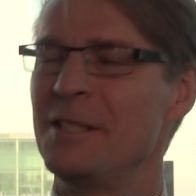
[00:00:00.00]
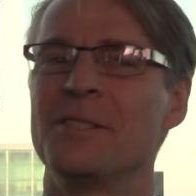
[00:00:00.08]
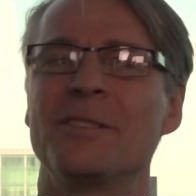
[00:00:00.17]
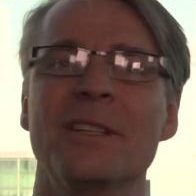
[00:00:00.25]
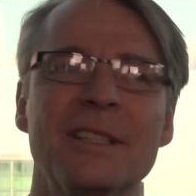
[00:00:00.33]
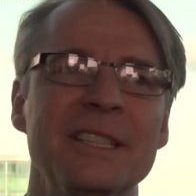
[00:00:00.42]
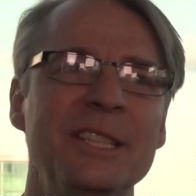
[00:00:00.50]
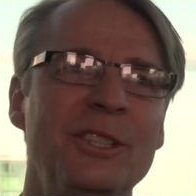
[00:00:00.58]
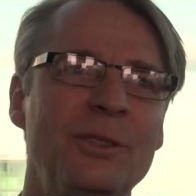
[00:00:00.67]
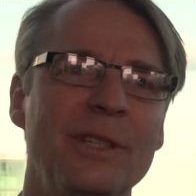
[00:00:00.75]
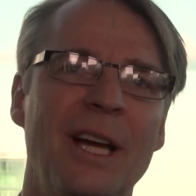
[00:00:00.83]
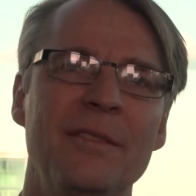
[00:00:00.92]
so at
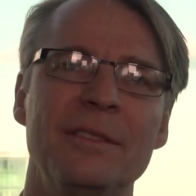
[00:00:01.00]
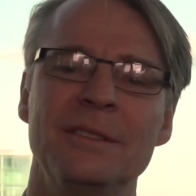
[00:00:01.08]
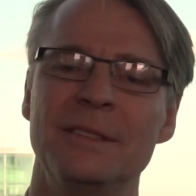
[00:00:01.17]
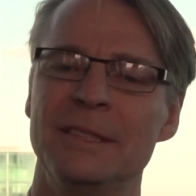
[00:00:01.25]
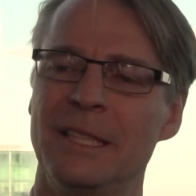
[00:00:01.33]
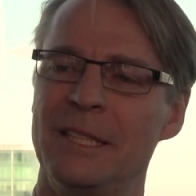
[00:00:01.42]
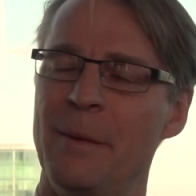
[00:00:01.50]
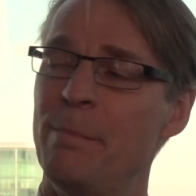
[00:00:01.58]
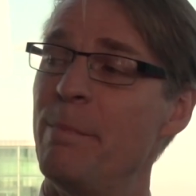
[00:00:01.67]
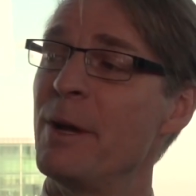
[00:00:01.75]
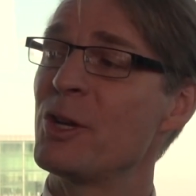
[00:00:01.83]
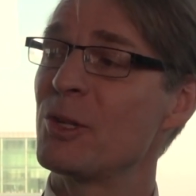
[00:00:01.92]
least you have a
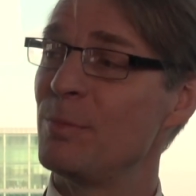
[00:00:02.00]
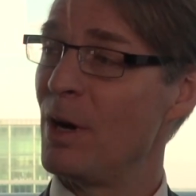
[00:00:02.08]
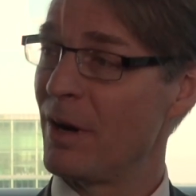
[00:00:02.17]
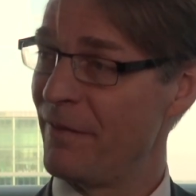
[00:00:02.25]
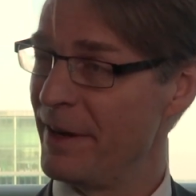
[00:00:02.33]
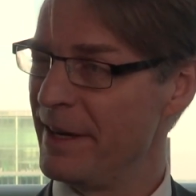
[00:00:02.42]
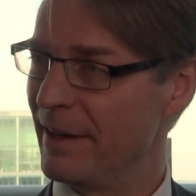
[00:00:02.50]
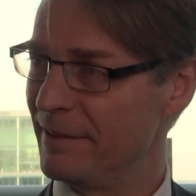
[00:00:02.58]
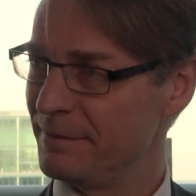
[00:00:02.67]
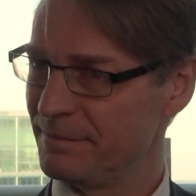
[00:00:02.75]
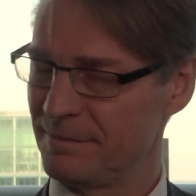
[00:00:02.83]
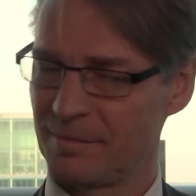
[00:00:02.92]
benchmark figure.
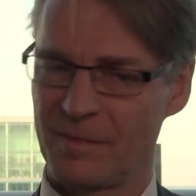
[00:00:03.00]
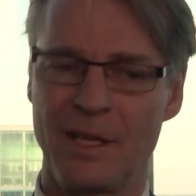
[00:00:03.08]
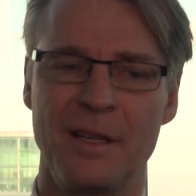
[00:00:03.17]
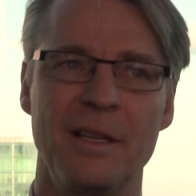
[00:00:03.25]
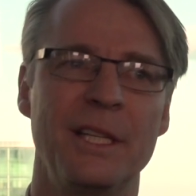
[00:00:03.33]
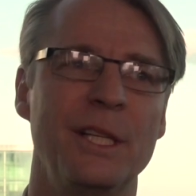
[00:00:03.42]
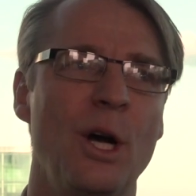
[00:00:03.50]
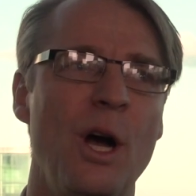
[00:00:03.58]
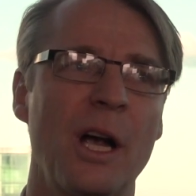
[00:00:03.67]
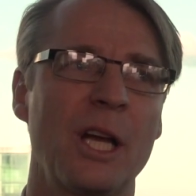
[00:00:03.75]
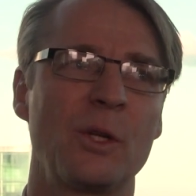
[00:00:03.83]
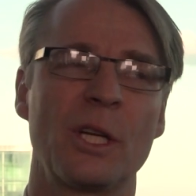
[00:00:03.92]
And the
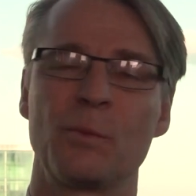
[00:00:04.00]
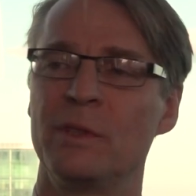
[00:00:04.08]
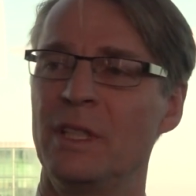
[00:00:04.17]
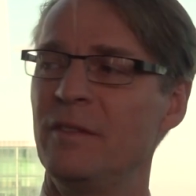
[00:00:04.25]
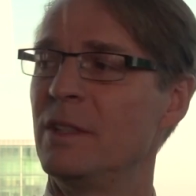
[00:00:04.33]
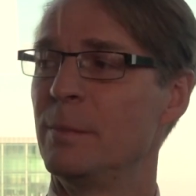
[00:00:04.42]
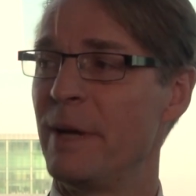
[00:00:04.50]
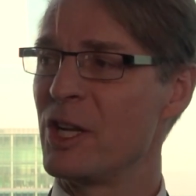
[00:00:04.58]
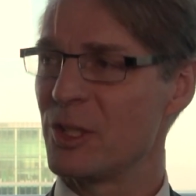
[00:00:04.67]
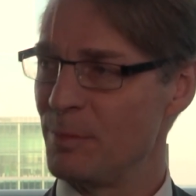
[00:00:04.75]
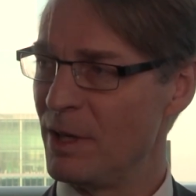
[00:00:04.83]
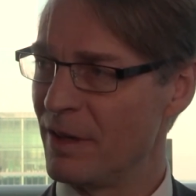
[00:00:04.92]
architect will give you the
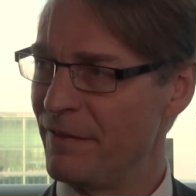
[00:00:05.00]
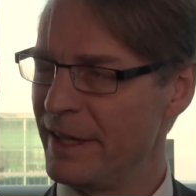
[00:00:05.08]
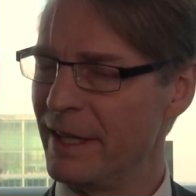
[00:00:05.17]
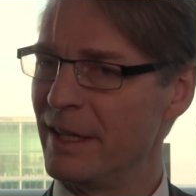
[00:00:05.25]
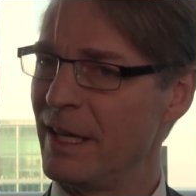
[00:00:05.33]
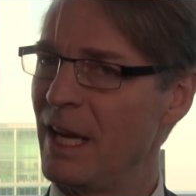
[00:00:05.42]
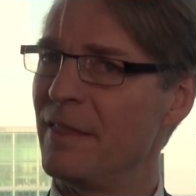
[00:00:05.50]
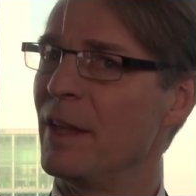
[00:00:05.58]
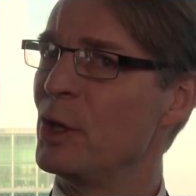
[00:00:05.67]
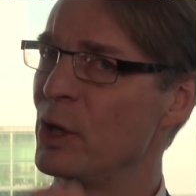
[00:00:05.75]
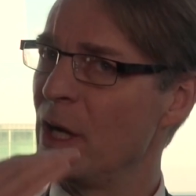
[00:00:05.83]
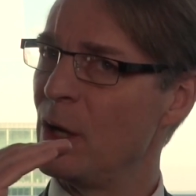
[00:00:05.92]
benchmark figure, and
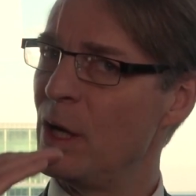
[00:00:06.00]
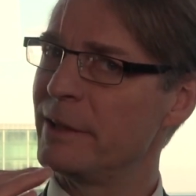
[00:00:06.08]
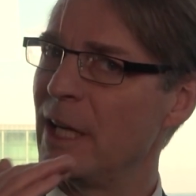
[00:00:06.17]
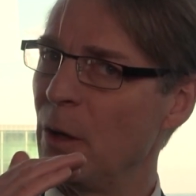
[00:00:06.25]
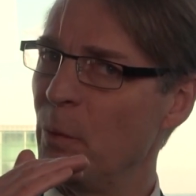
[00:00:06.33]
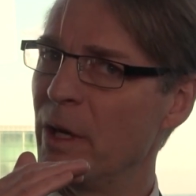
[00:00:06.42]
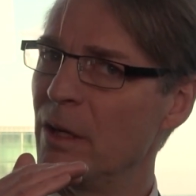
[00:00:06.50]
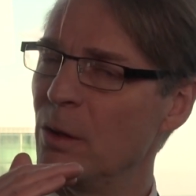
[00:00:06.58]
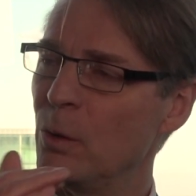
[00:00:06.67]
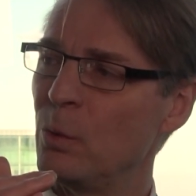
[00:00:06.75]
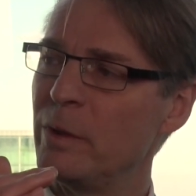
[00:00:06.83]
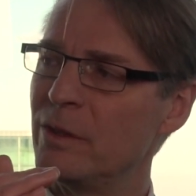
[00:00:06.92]
then you know, okay, we can
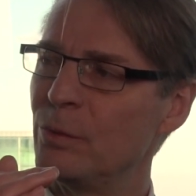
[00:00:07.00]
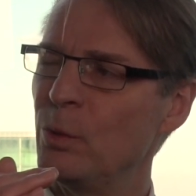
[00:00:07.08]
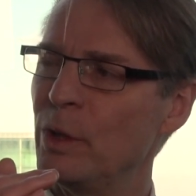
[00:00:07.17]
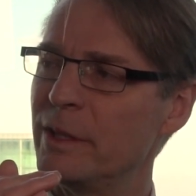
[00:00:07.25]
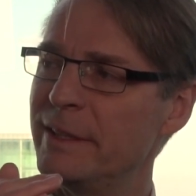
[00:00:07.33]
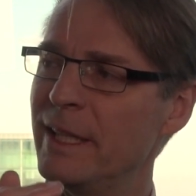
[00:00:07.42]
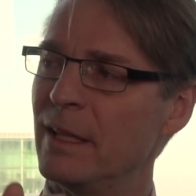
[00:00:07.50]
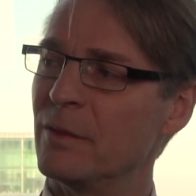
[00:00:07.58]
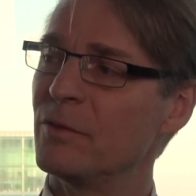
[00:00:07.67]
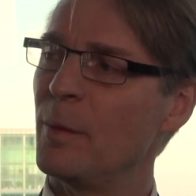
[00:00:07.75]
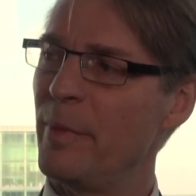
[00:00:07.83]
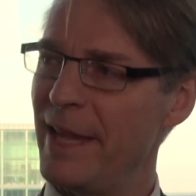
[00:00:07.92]
always work down
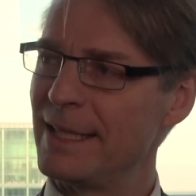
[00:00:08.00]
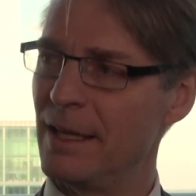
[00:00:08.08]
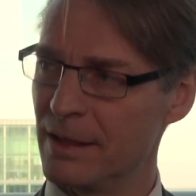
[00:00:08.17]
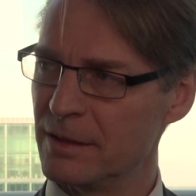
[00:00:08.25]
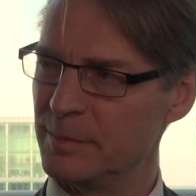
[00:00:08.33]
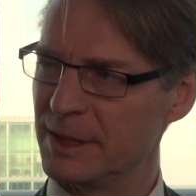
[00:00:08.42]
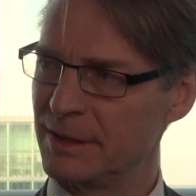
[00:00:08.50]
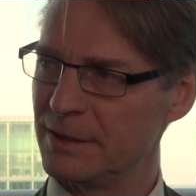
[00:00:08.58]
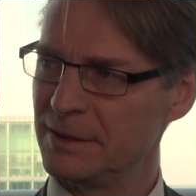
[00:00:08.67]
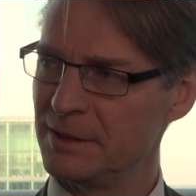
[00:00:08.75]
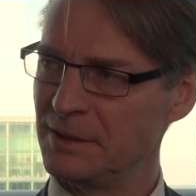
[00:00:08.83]
from that a little bit.